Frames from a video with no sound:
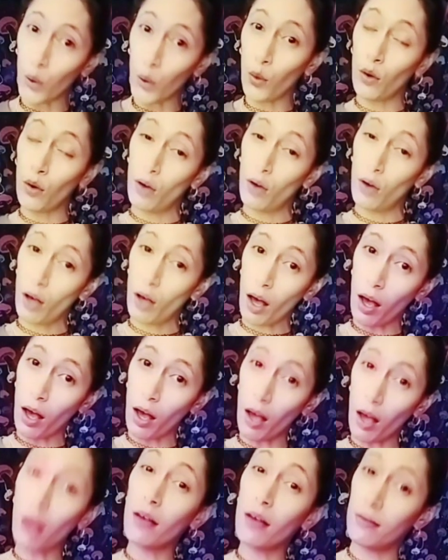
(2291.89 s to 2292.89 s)
uh
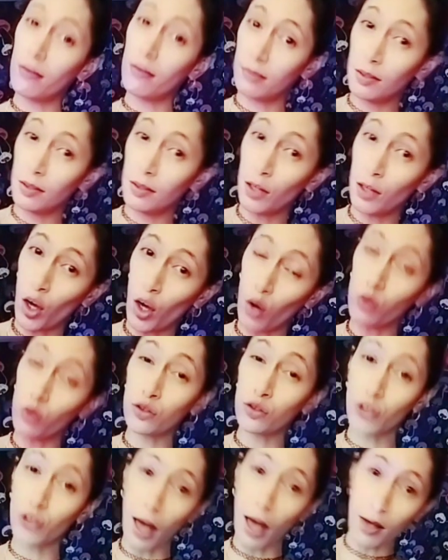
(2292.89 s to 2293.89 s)
you know
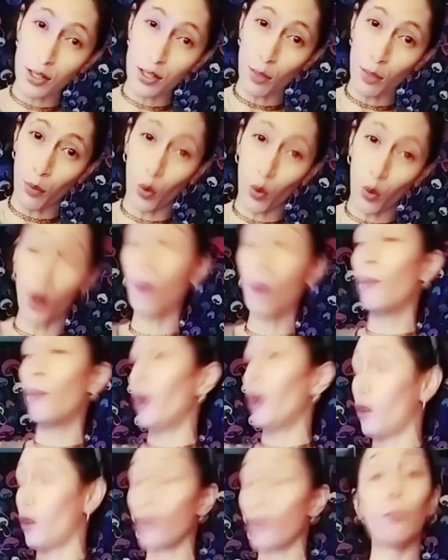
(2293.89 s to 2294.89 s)
child support,
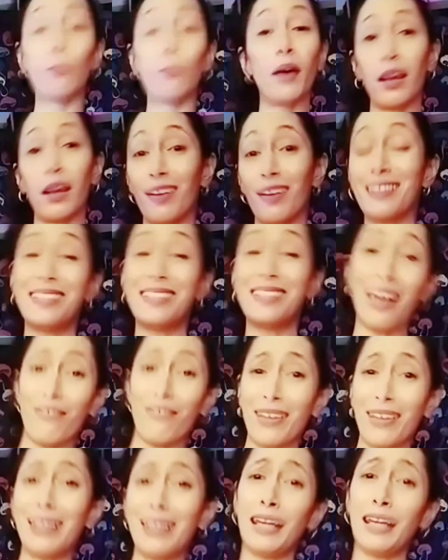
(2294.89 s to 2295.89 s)
but but'll
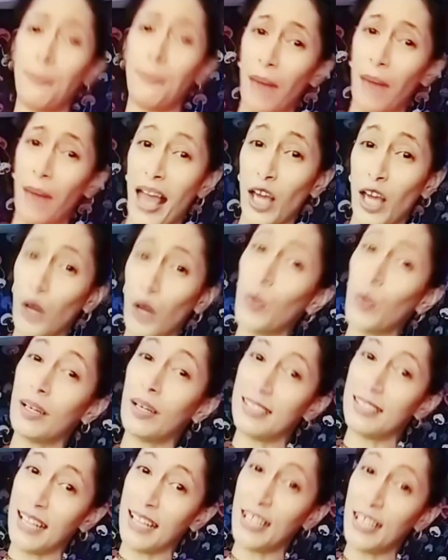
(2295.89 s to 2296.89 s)
definitely pay you
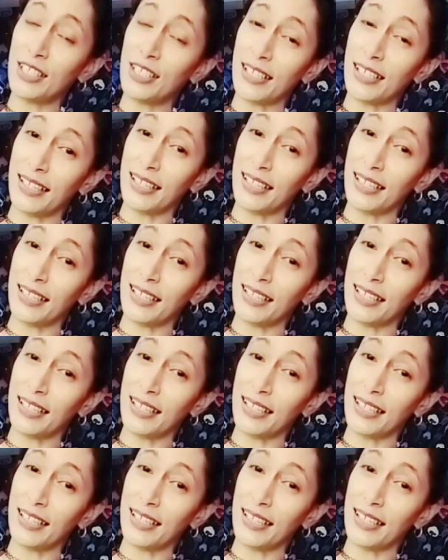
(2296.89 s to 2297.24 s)
attention.